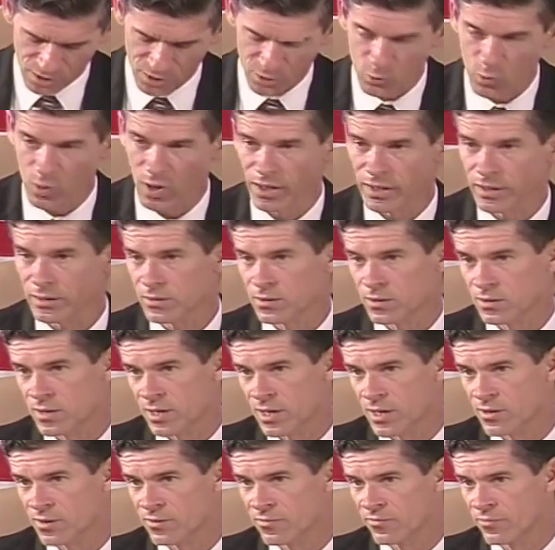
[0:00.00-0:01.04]
you willing to
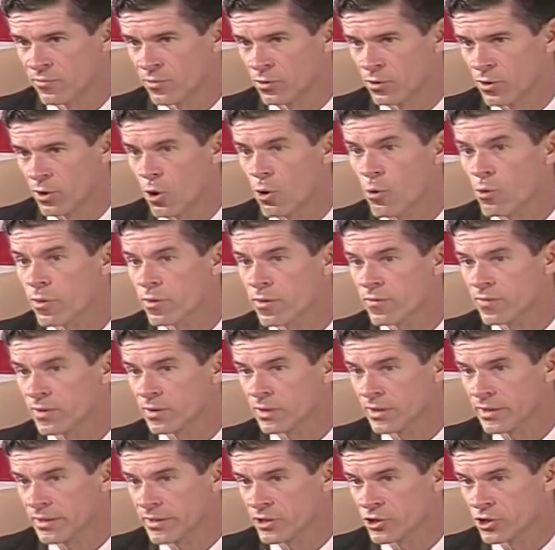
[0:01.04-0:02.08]
take the full oath of
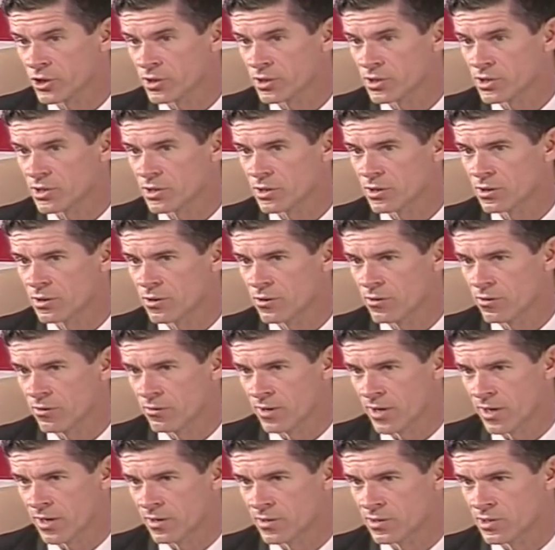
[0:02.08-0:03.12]
allegiance to the
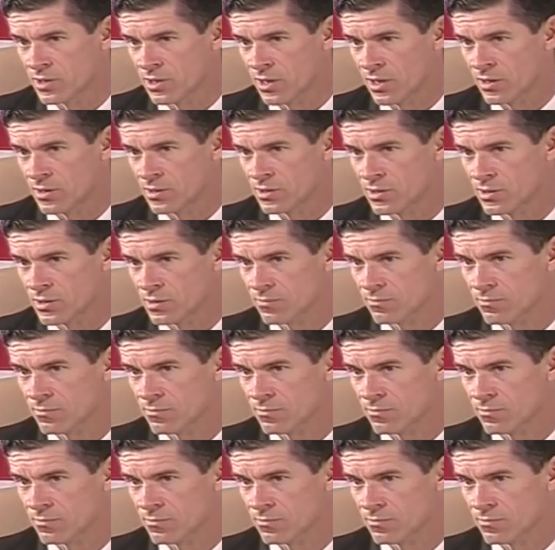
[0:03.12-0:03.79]
United States?